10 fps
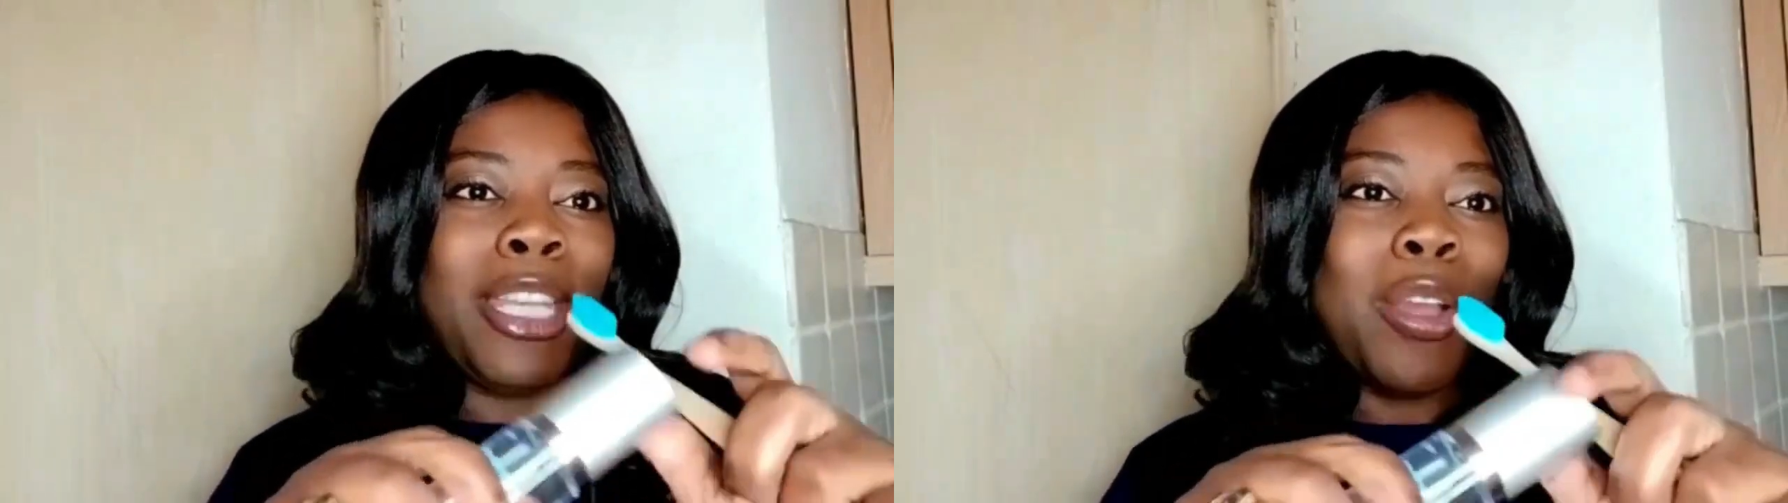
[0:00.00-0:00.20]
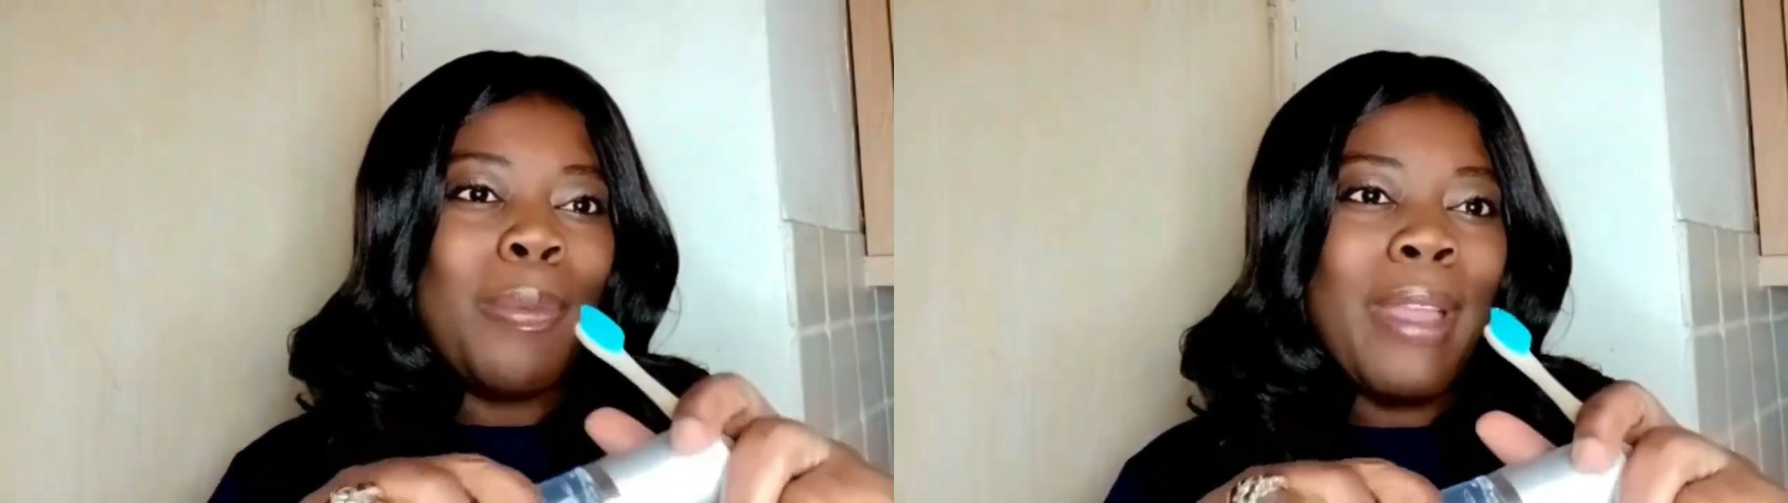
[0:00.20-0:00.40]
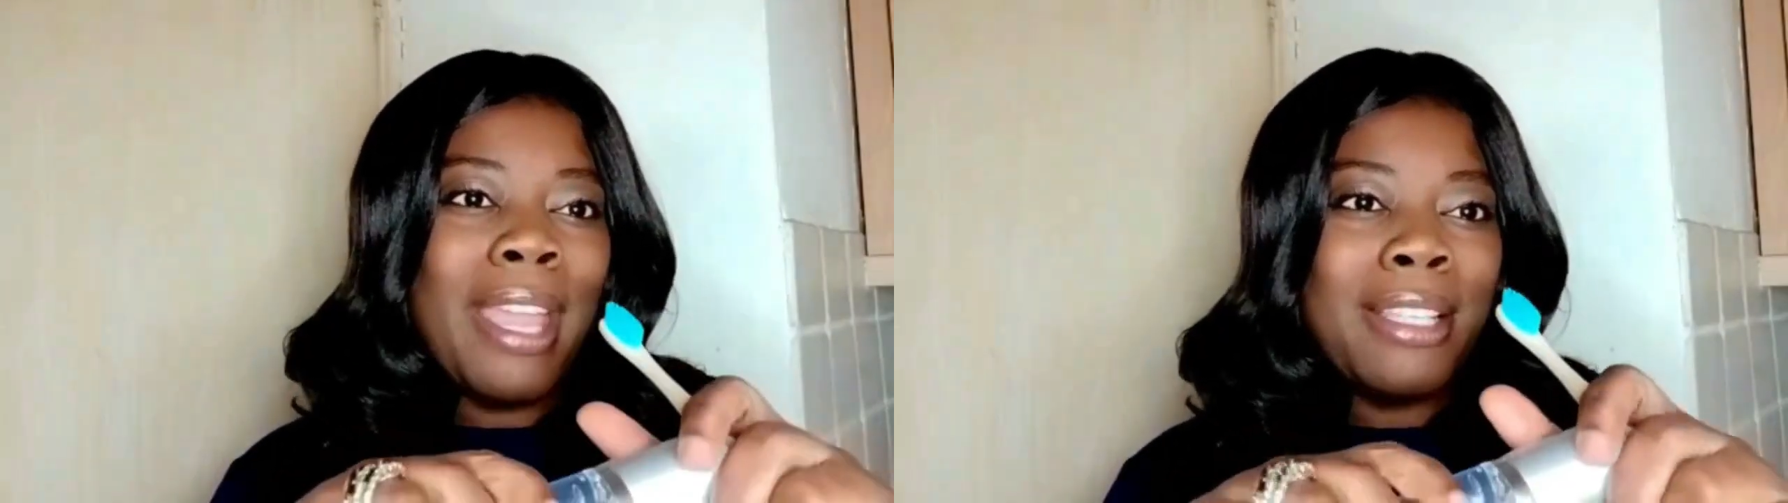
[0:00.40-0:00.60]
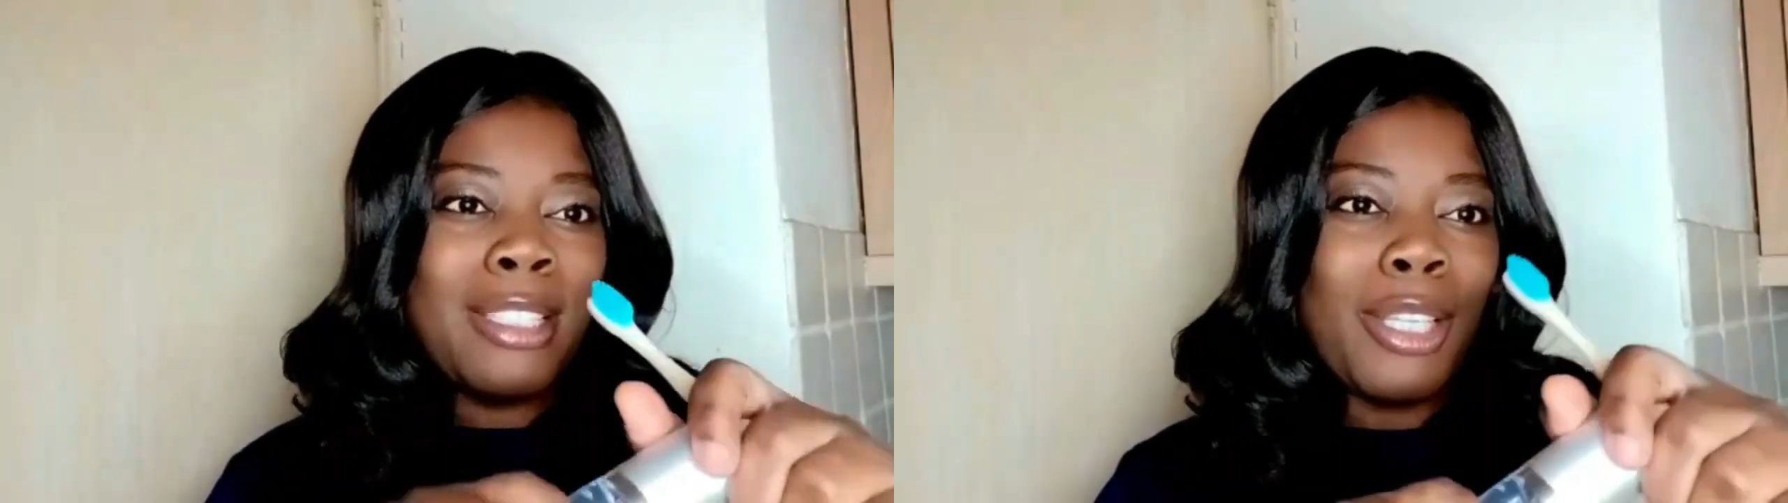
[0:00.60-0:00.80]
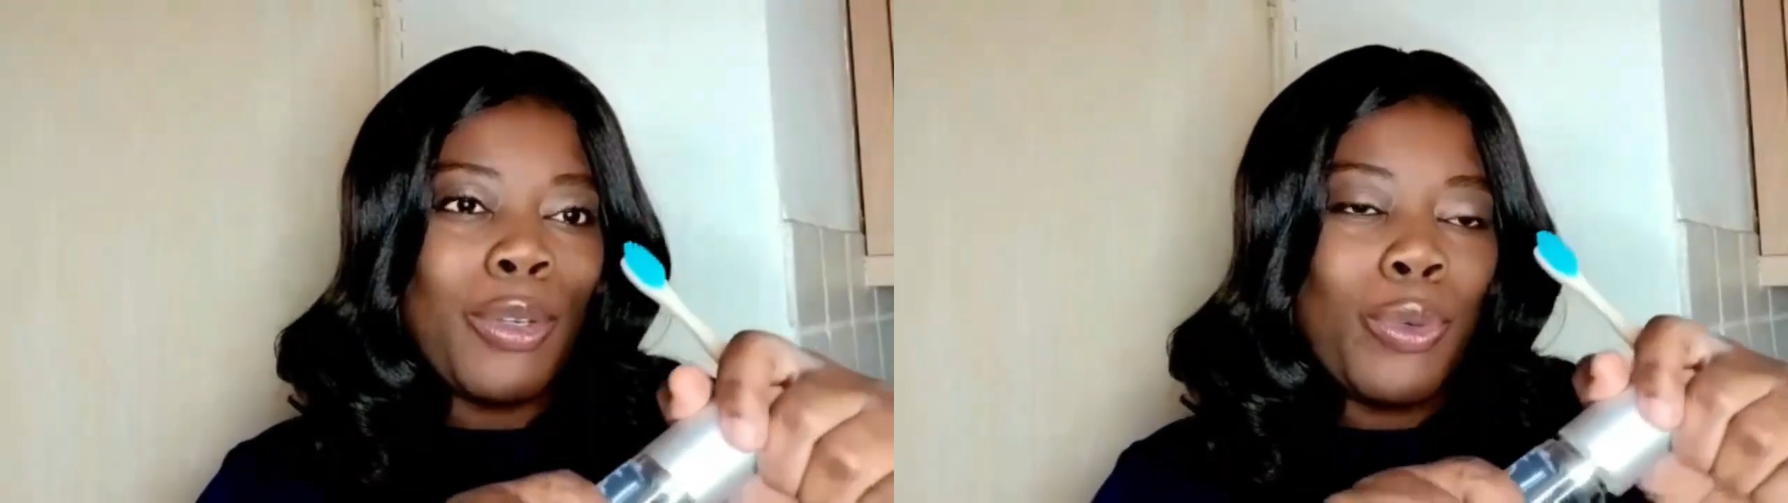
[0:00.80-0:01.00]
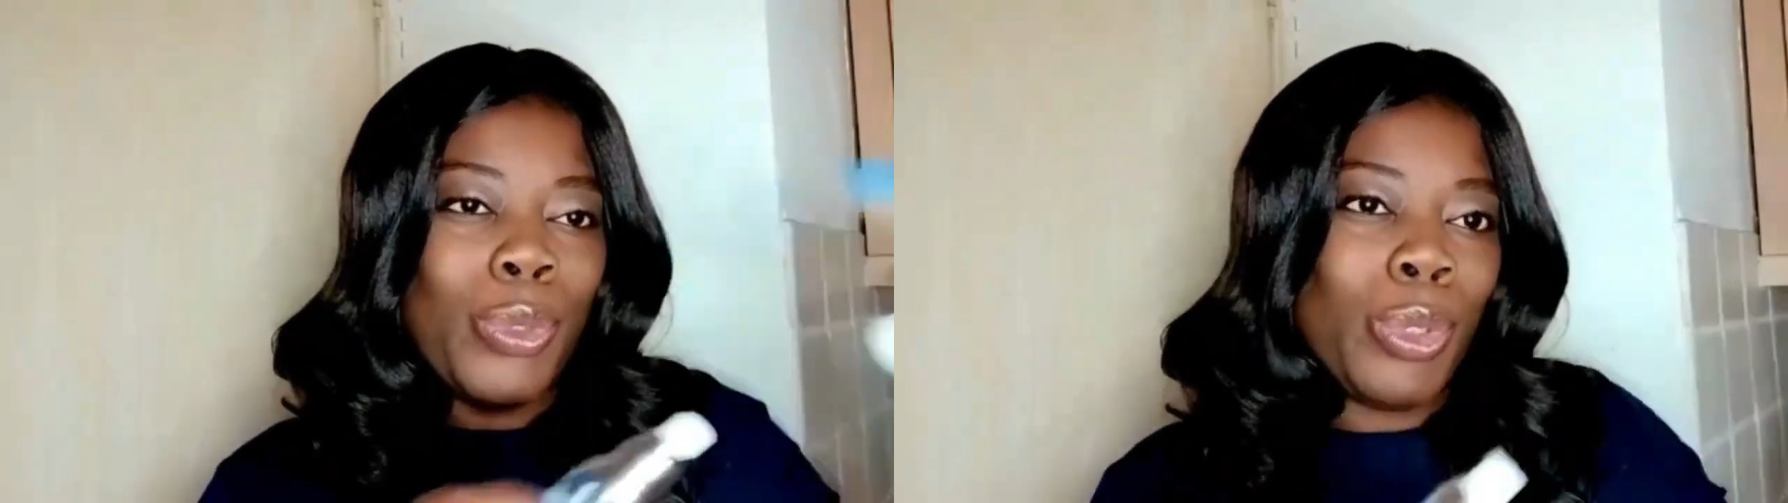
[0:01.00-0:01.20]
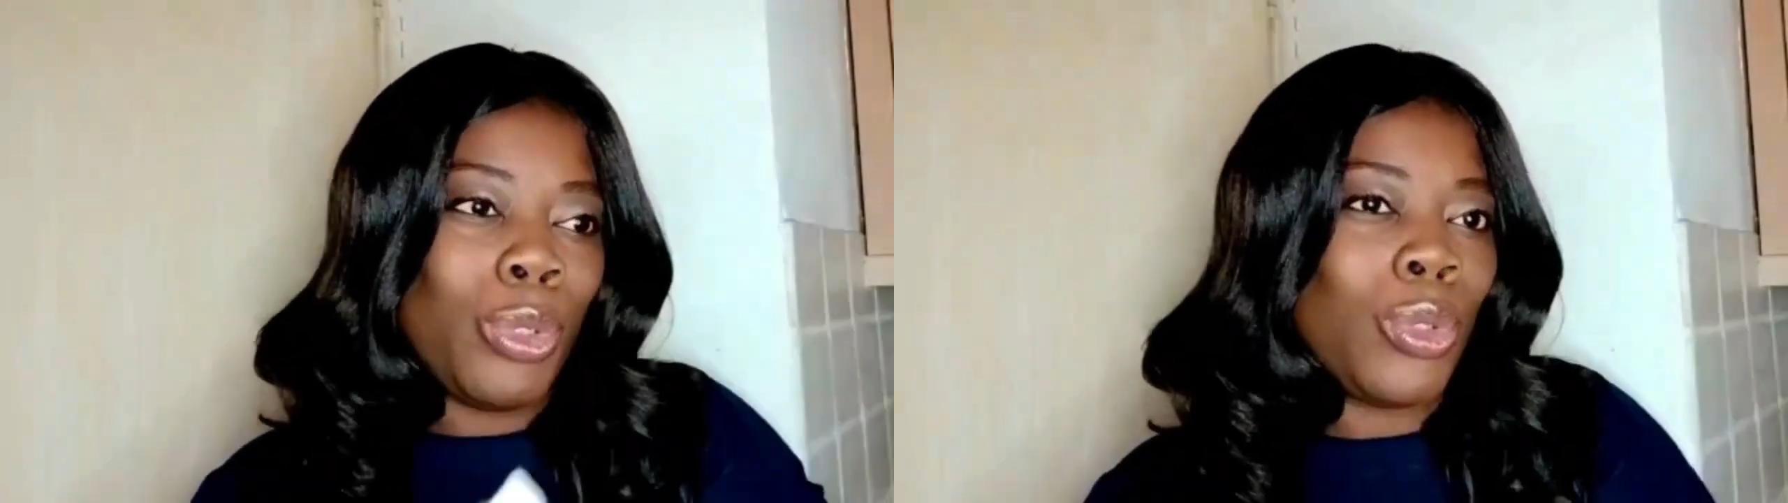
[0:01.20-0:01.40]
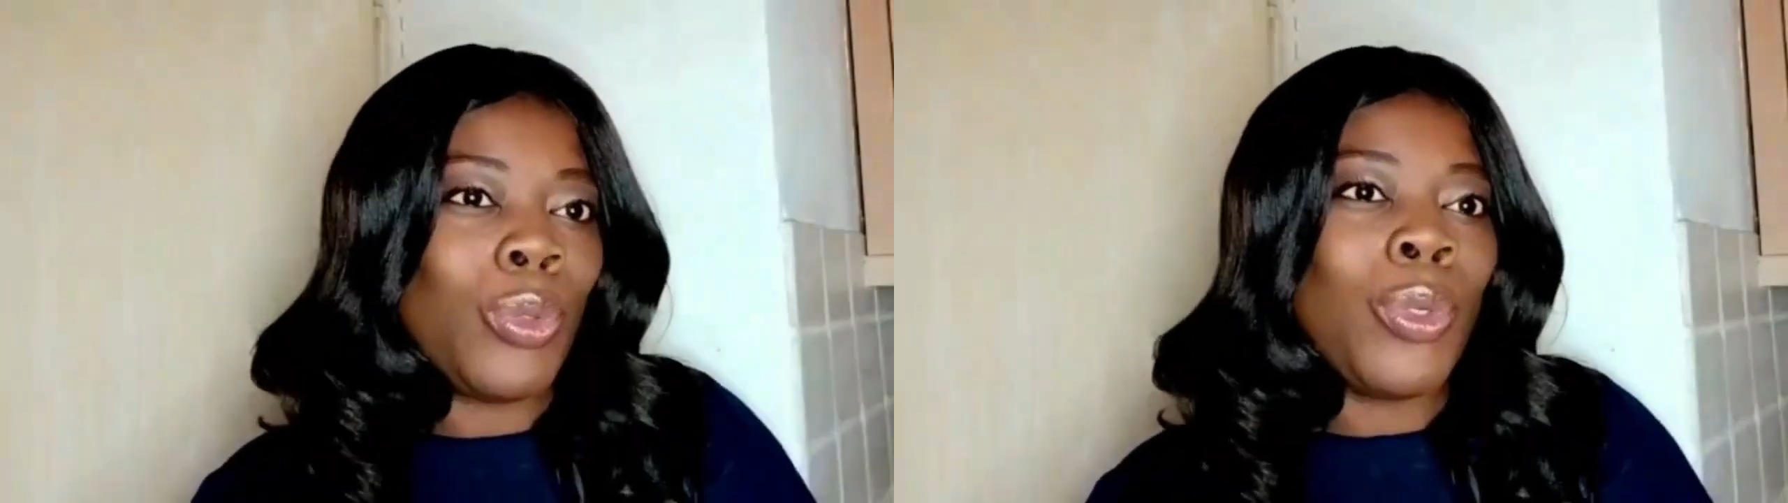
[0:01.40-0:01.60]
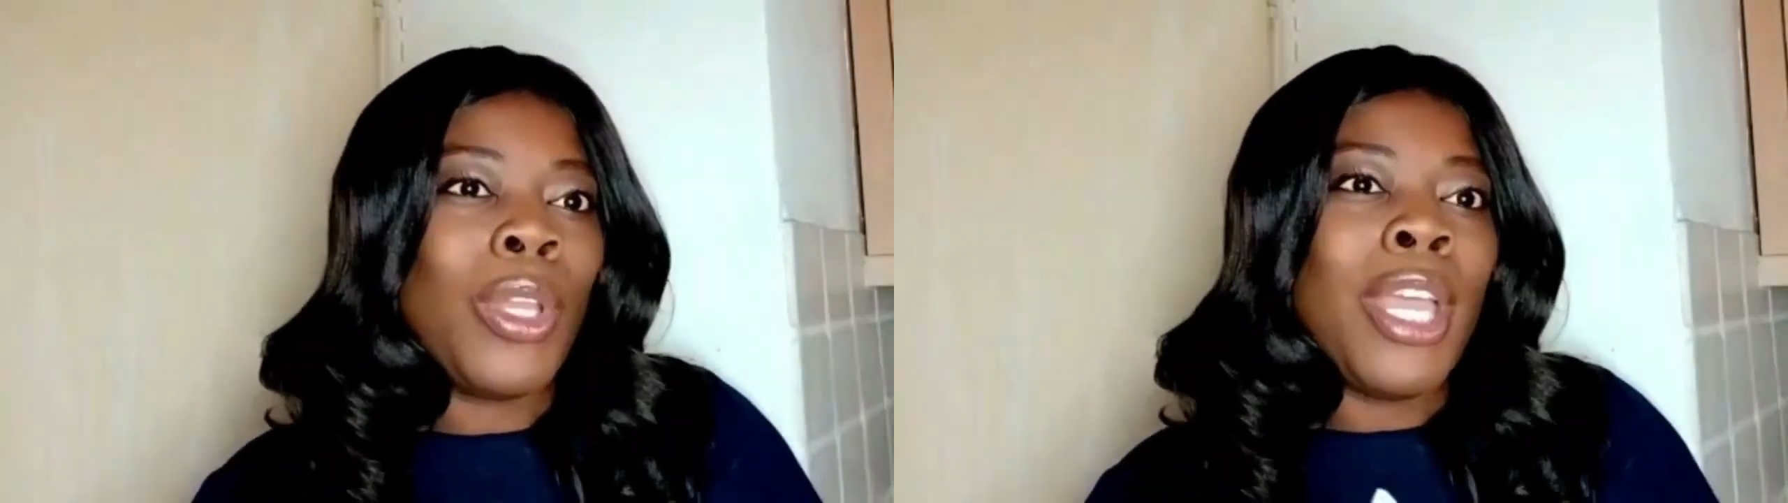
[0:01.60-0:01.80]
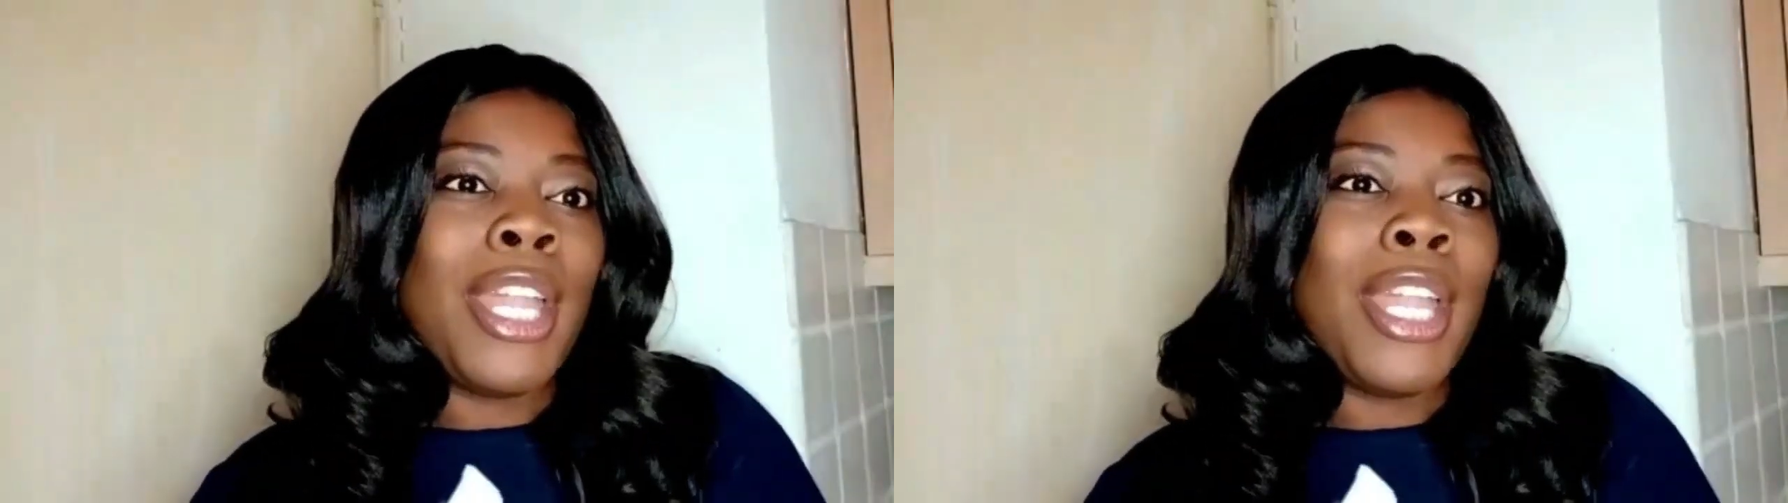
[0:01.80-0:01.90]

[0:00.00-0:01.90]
The other man say, Utuso.